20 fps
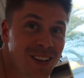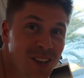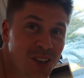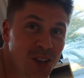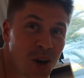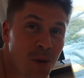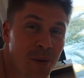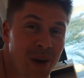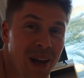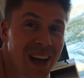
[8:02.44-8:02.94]
the
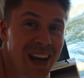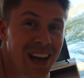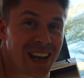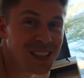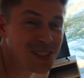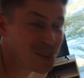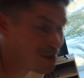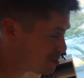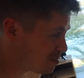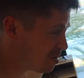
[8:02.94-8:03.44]
job here
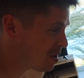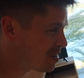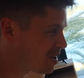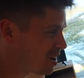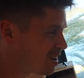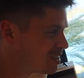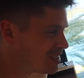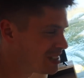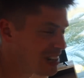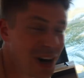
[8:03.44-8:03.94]
is to promote the
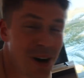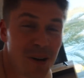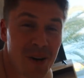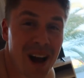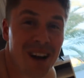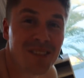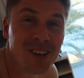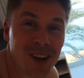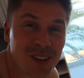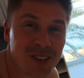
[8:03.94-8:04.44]
hotel.
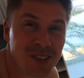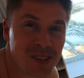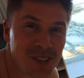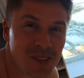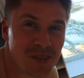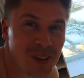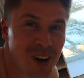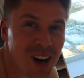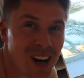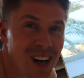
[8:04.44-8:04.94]
We have got to do
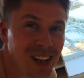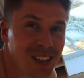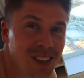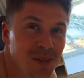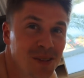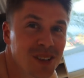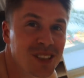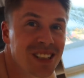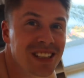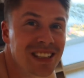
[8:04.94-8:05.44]
some work,
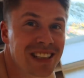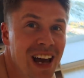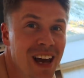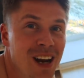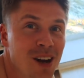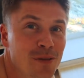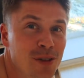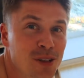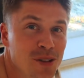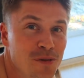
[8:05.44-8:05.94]
so we're just
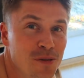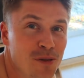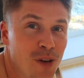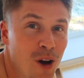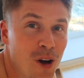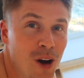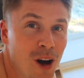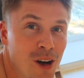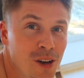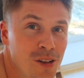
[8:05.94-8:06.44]
setting up for some
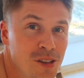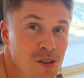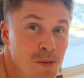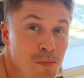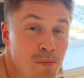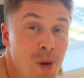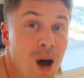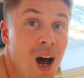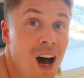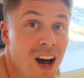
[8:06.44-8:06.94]
photos.
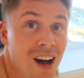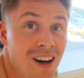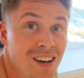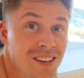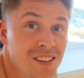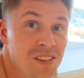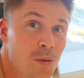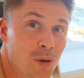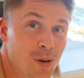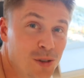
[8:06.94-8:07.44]

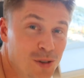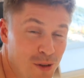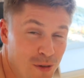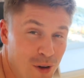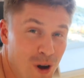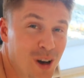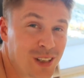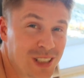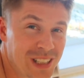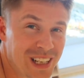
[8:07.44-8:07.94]
But once the
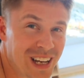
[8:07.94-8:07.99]
photos are